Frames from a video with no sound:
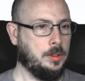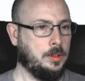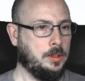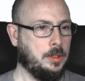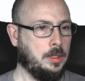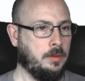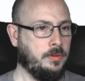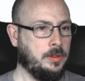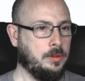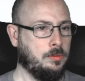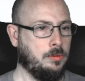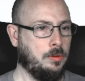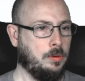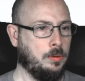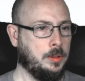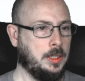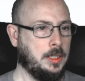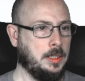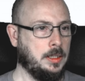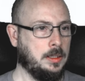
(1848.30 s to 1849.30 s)
service role
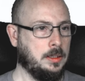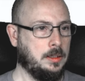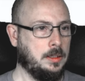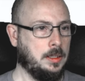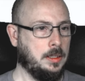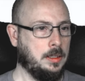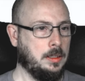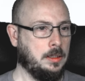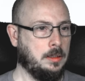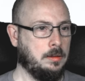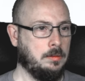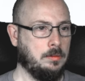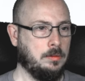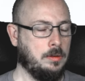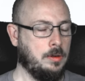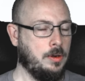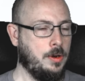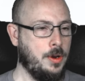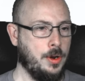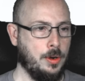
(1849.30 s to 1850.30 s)
key instead.
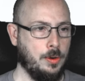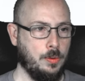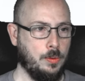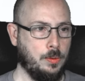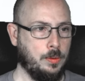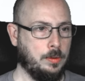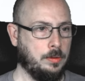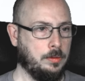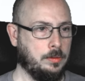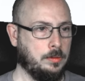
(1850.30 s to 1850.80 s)
No.